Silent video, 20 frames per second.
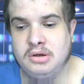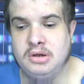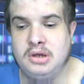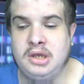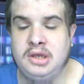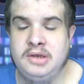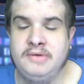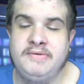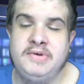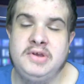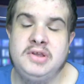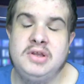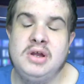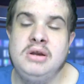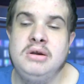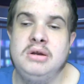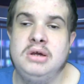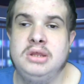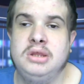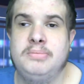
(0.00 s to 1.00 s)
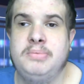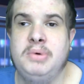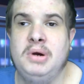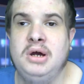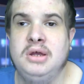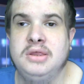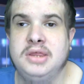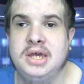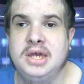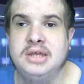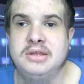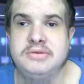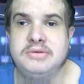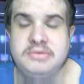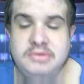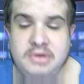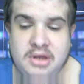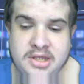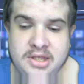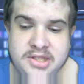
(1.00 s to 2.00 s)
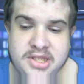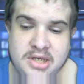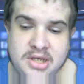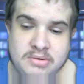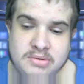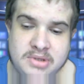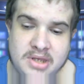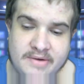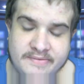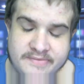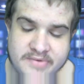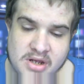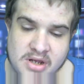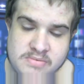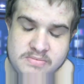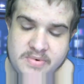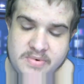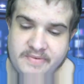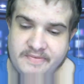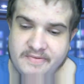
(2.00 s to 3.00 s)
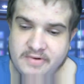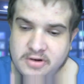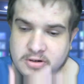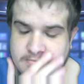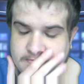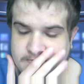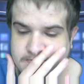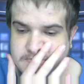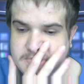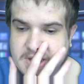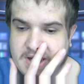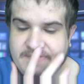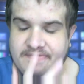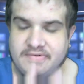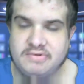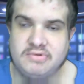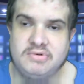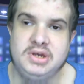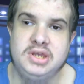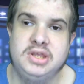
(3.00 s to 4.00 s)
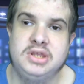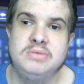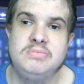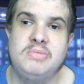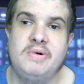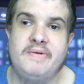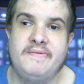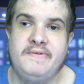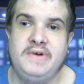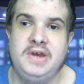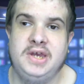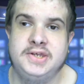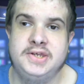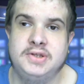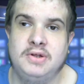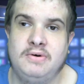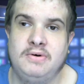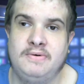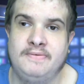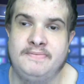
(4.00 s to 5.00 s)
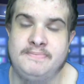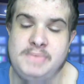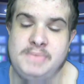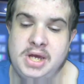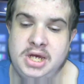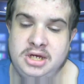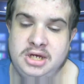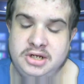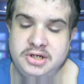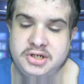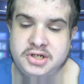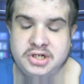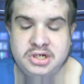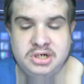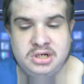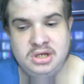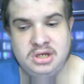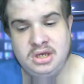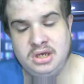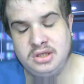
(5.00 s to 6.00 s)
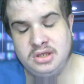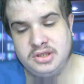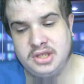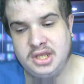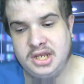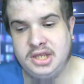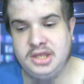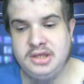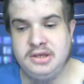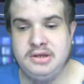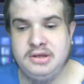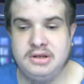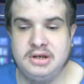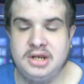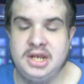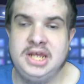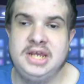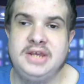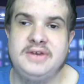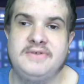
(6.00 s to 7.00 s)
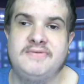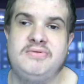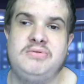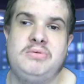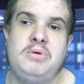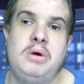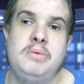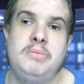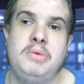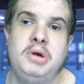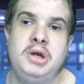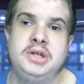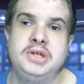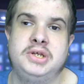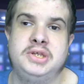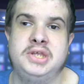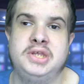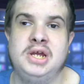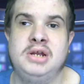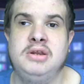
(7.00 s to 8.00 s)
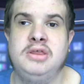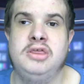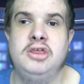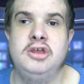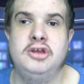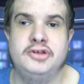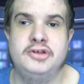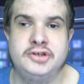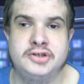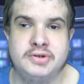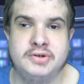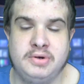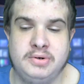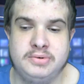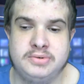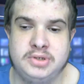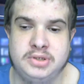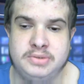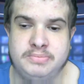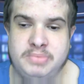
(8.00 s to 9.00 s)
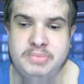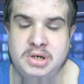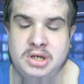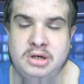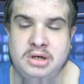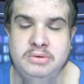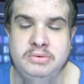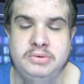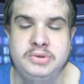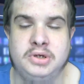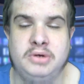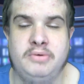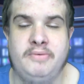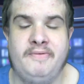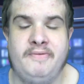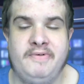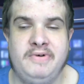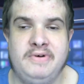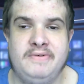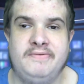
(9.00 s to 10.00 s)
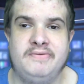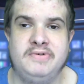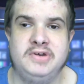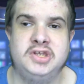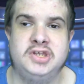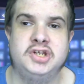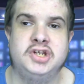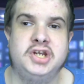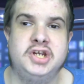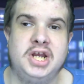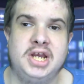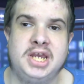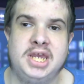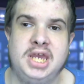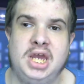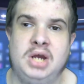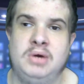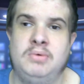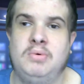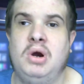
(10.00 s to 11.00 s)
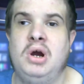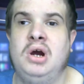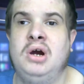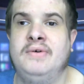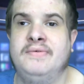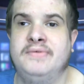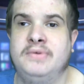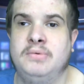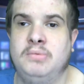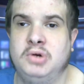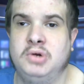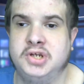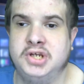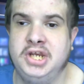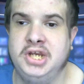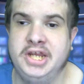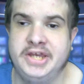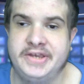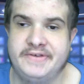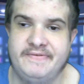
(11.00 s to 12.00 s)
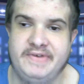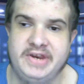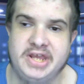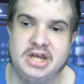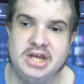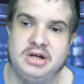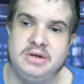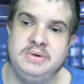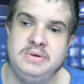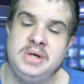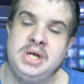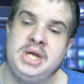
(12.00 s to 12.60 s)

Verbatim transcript: If you don't know the part that a deal that I've done with them, they've agreed to my first lot of merch. The links for my merch are down in the descriptions below, so feel free to check out after watching this video.